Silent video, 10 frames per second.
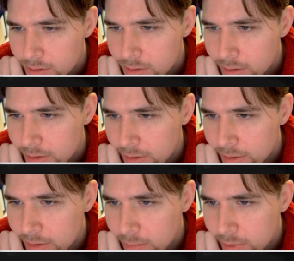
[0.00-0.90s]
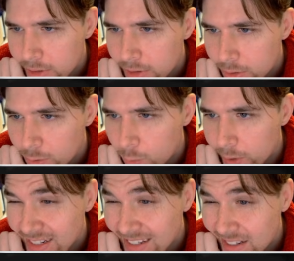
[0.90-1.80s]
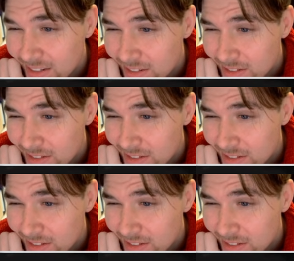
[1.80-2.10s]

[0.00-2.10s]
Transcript: And then I could bring the queen in.